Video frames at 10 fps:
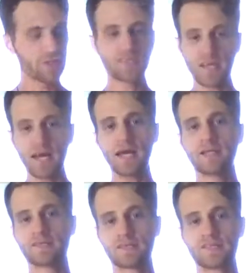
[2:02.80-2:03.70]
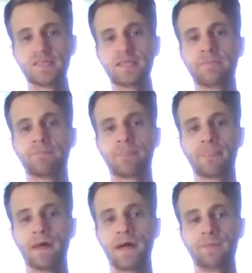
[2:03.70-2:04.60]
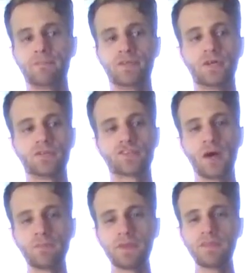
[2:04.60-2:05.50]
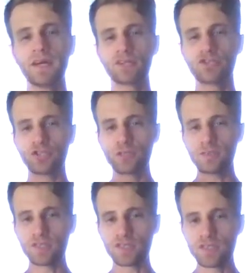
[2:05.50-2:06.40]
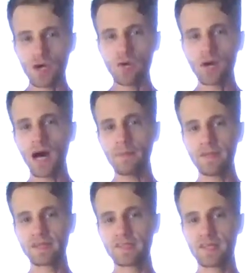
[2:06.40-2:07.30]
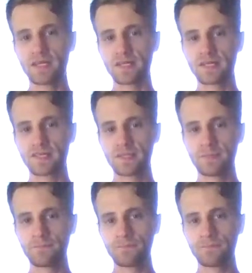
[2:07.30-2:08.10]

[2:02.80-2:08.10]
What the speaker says: sad to see that, something that should be so common sense,